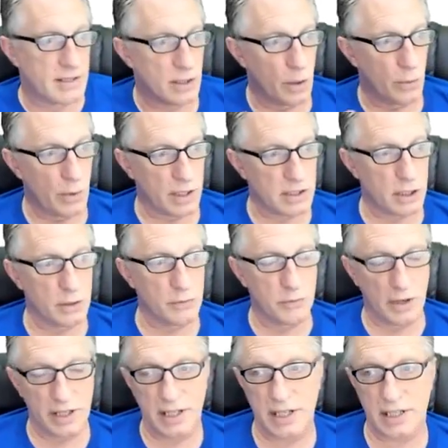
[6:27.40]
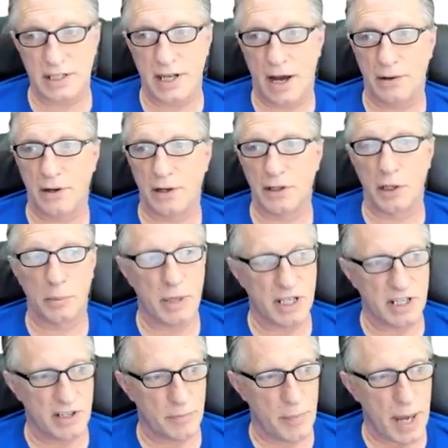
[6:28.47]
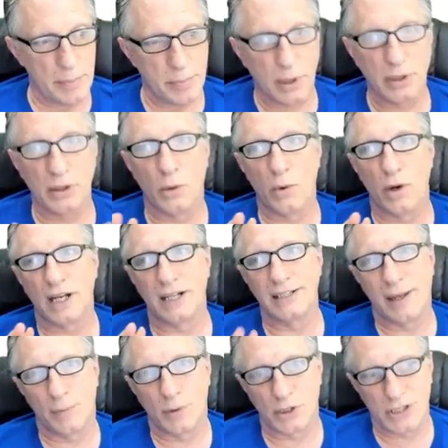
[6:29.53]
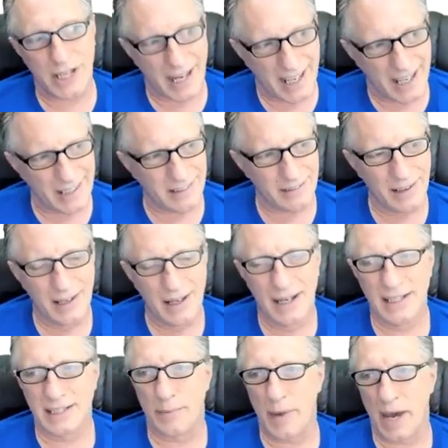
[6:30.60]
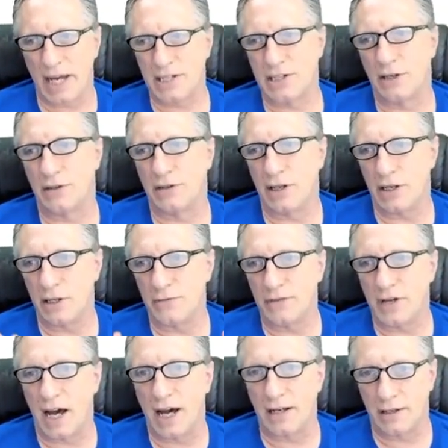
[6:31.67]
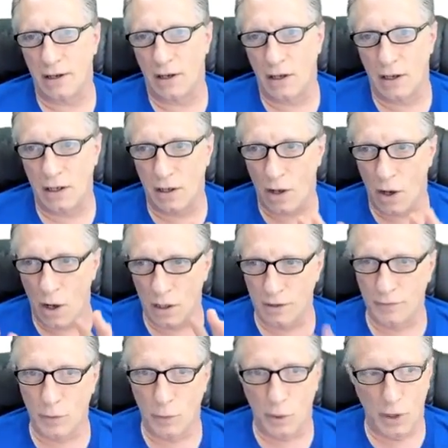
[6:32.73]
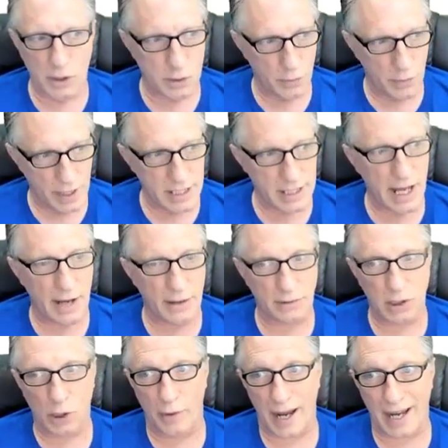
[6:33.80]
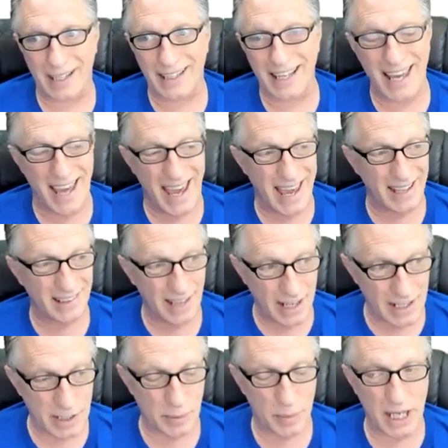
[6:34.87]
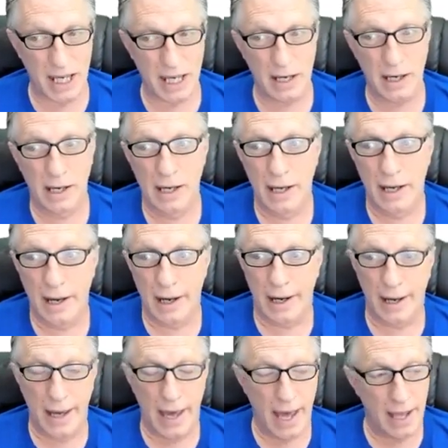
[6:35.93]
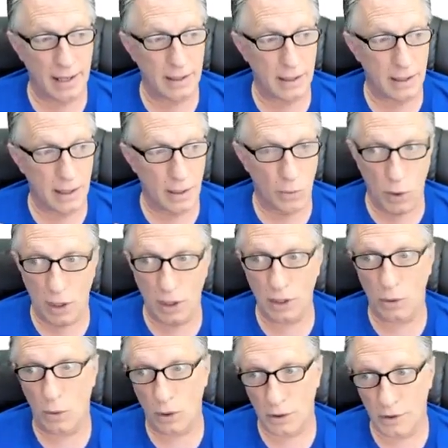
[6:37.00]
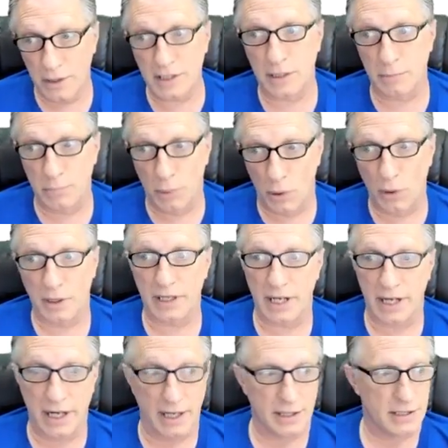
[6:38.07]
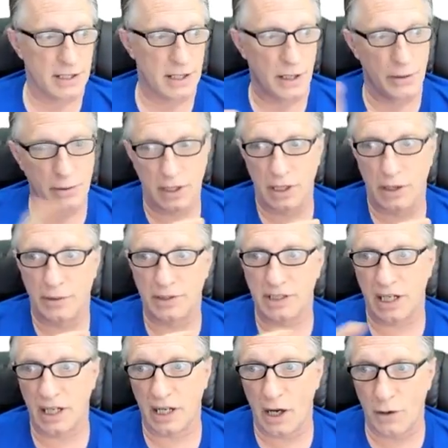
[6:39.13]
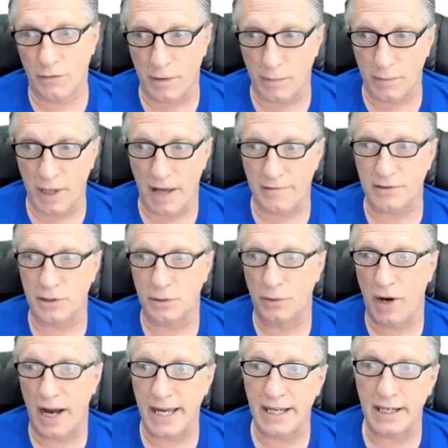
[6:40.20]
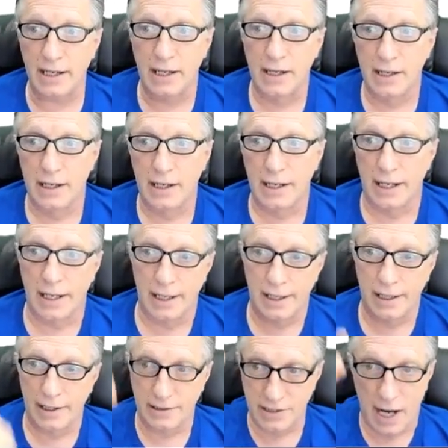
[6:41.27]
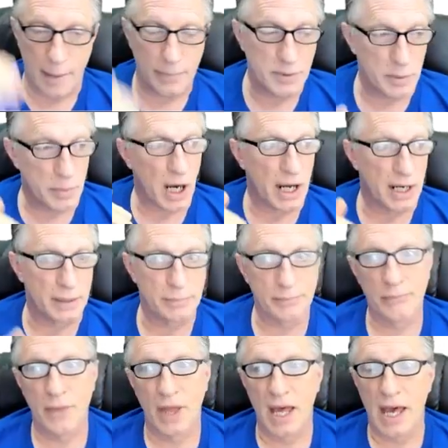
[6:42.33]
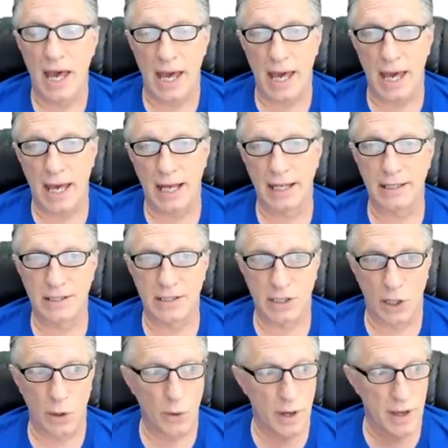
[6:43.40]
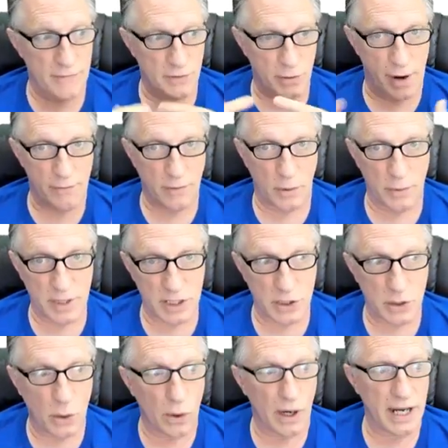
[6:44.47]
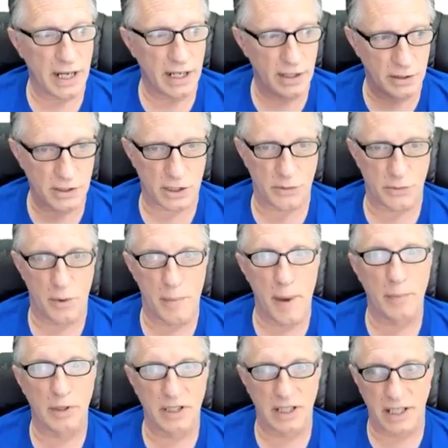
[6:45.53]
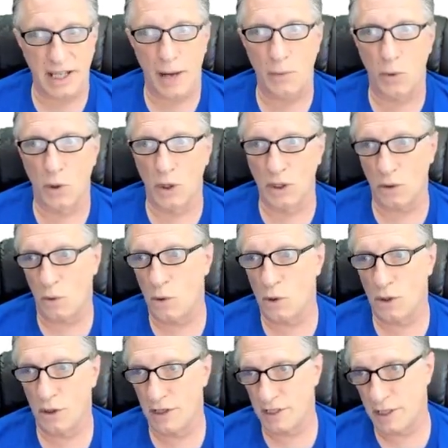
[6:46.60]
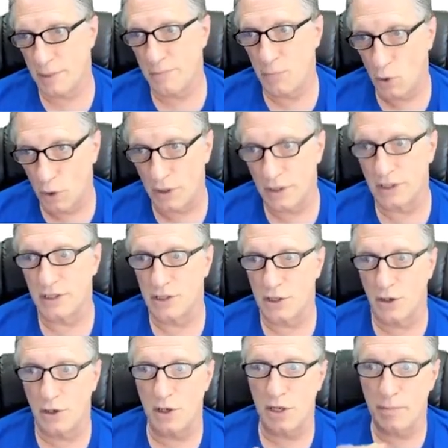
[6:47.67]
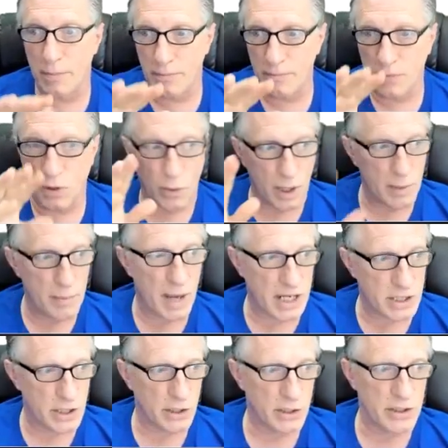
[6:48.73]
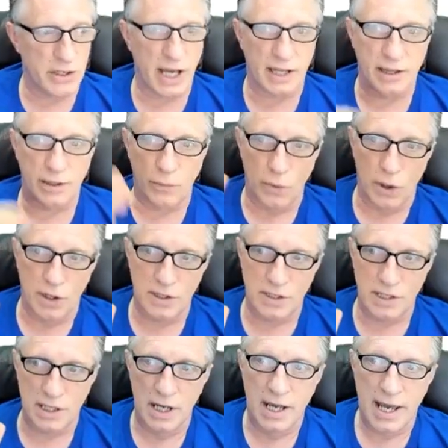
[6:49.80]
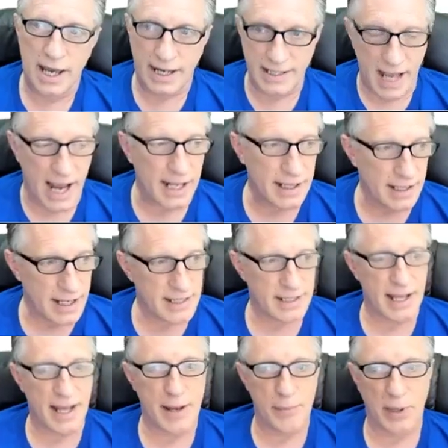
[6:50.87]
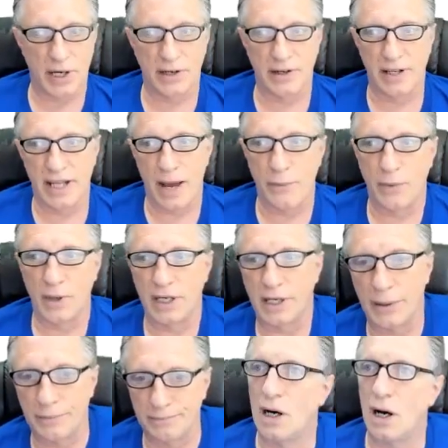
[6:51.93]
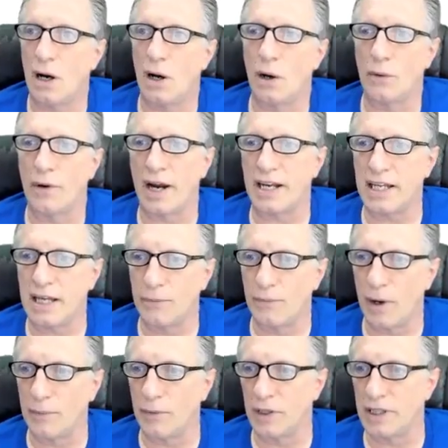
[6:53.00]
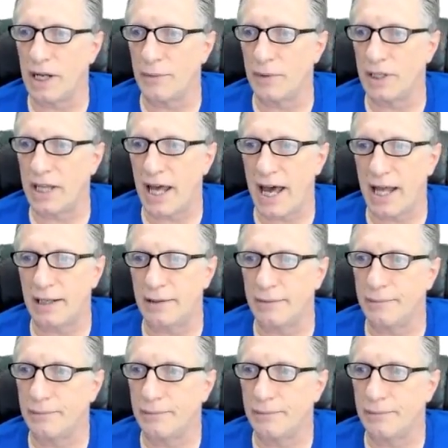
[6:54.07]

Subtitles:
so once you've written this down on your piece of paper, you'll want to double check it to make sure that you've got all of the words written down correctly and legibly. And word order is important here. So, you know, it's going to go from left to right, top to bottom. And so if you're ever restoring, you'll just remember that that word order is important. So you want to make sure you get the words exactly as they appear in that window. Alrighty, and when we're done with that,